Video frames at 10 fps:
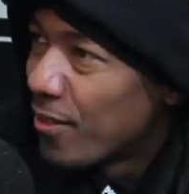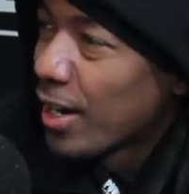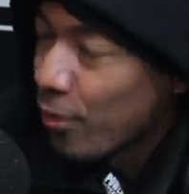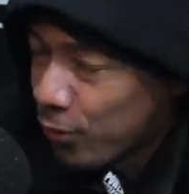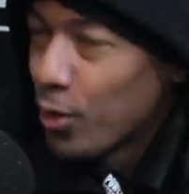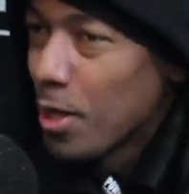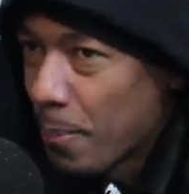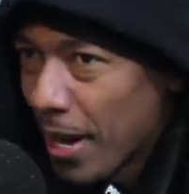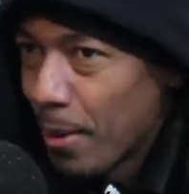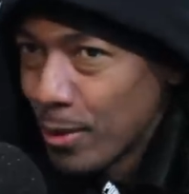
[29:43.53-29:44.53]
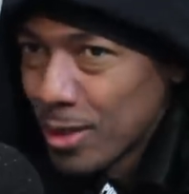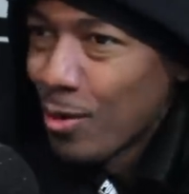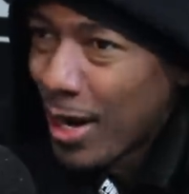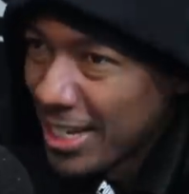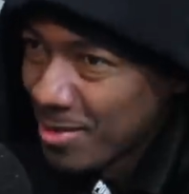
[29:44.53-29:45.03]
It's fucking crazy. fruity pebbles and
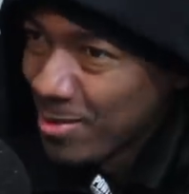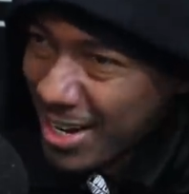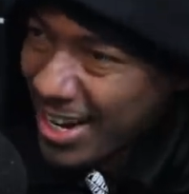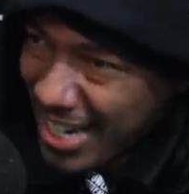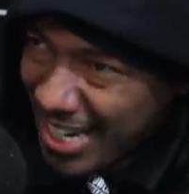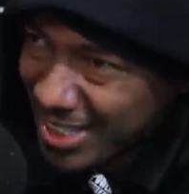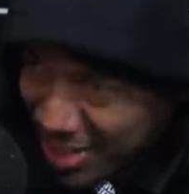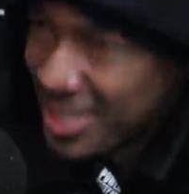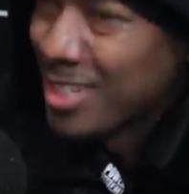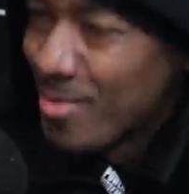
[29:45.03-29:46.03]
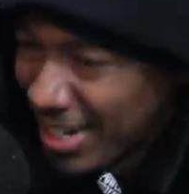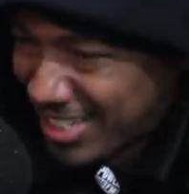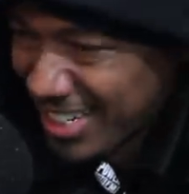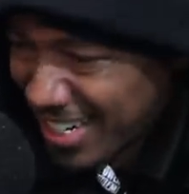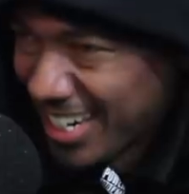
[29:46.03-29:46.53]
raisin bran got just as much
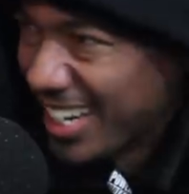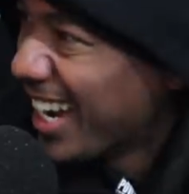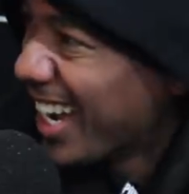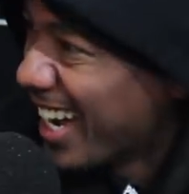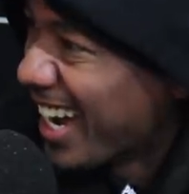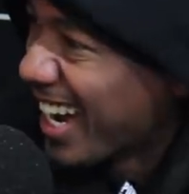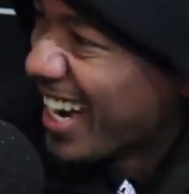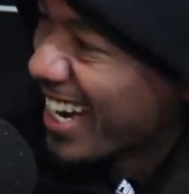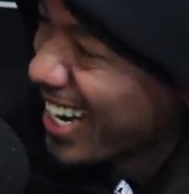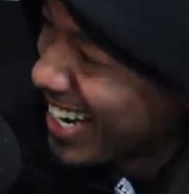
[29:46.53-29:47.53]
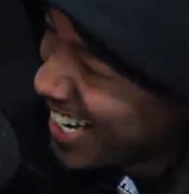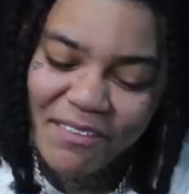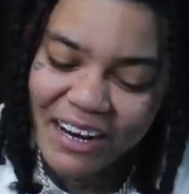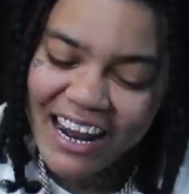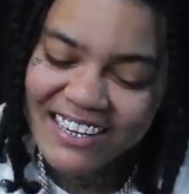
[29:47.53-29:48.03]
sugar. sugar, right?
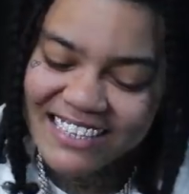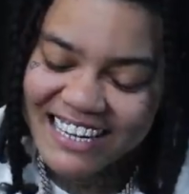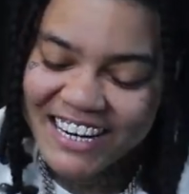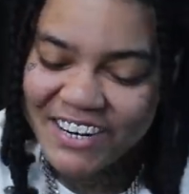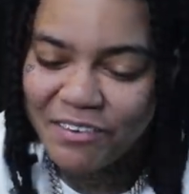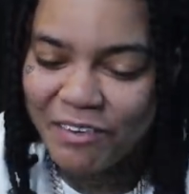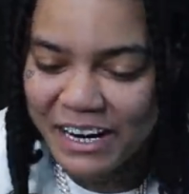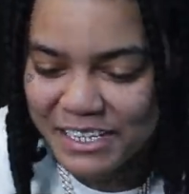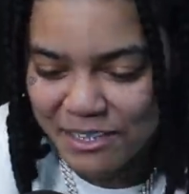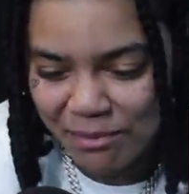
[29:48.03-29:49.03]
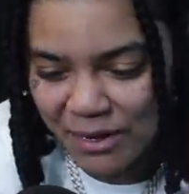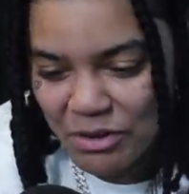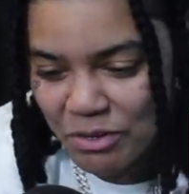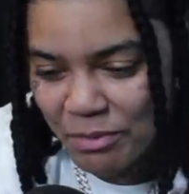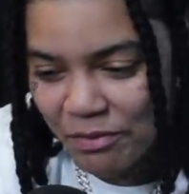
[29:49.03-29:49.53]
But I would say raisin bran
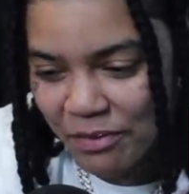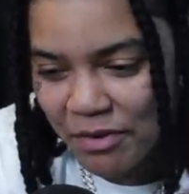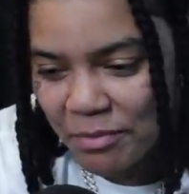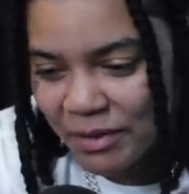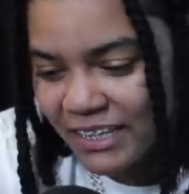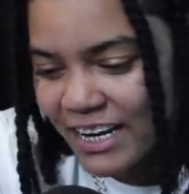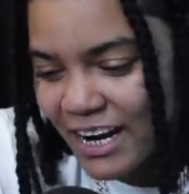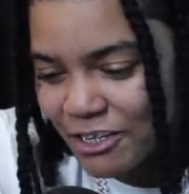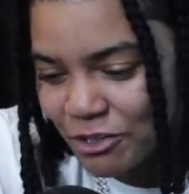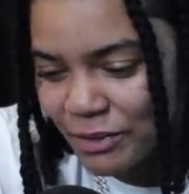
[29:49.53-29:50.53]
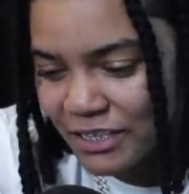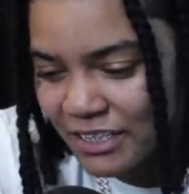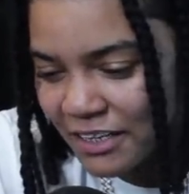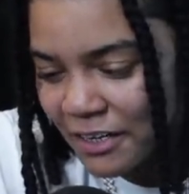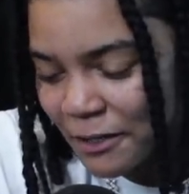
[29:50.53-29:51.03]
was my favorite, but then I switched
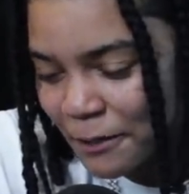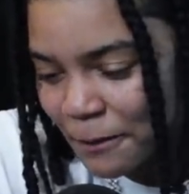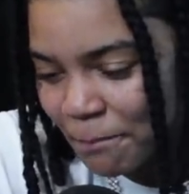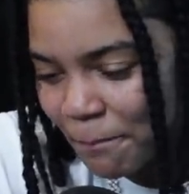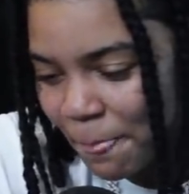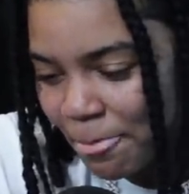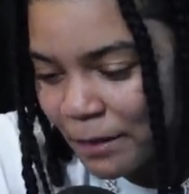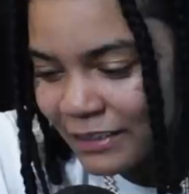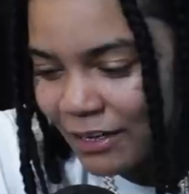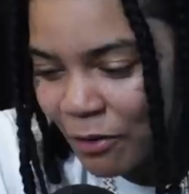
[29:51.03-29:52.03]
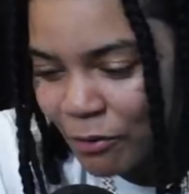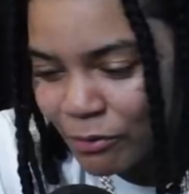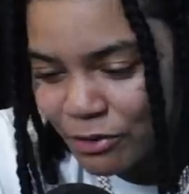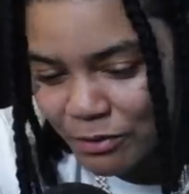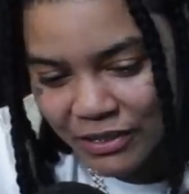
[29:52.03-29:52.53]
to um the
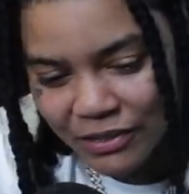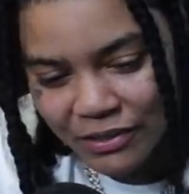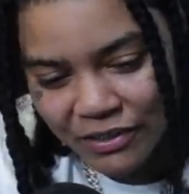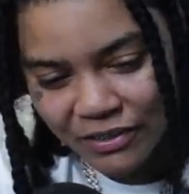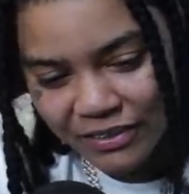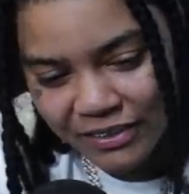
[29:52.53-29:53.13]
oats. What's it called?